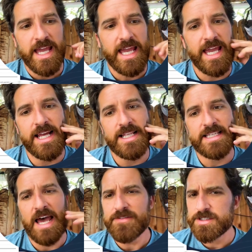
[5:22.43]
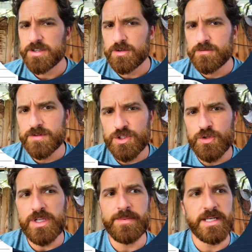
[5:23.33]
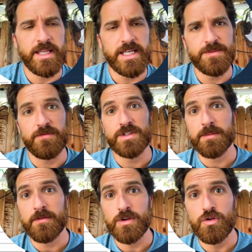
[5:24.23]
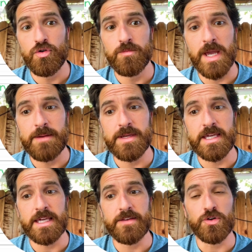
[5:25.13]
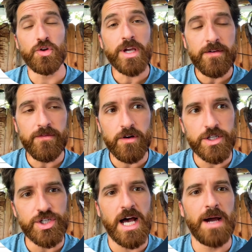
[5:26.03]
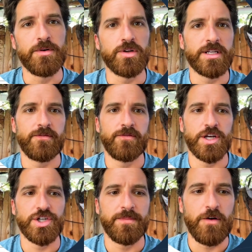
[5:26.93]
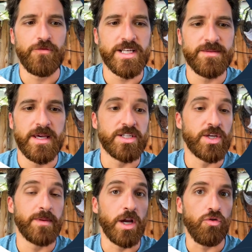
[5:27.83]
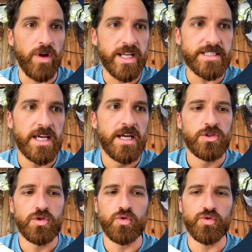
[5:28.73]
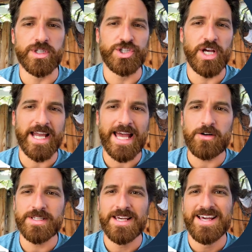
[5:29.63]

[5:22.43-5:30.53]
And I haven't dove too deep into this, but for some of you who may be either looking for a job or looking to freshen up that resume, this could be a great tool to check out.